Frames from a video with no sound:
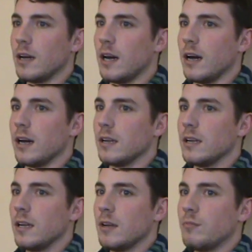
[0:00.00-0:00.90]
Uh,
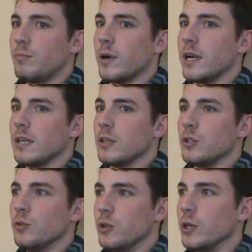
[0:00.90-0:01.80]
but
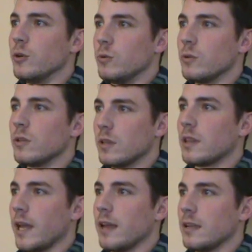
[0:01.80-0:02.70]
you knew
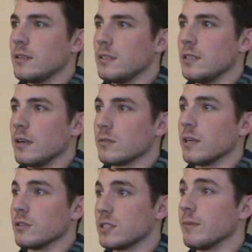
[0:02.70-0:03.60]
that you know
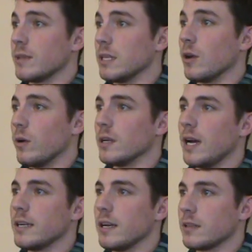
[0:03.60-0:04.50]
there's something going
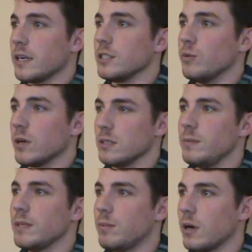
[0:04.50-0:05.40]
on out there, and you
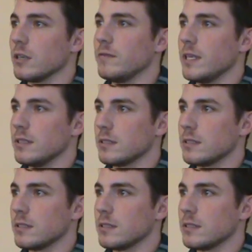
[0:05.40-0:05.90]
wanted to be a part of it.